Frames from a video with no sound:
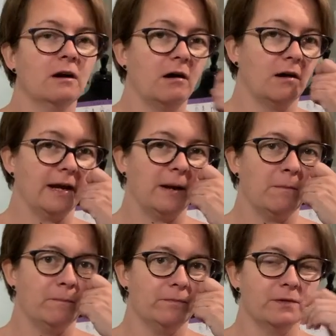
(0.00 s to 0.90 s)
I
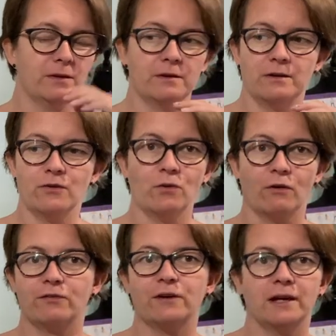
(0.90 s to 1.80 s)
am
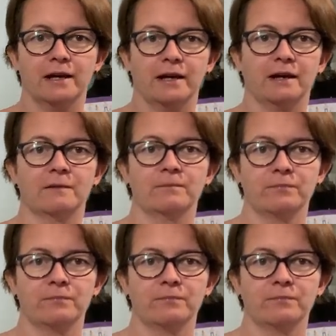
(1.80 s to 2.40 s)
not feeling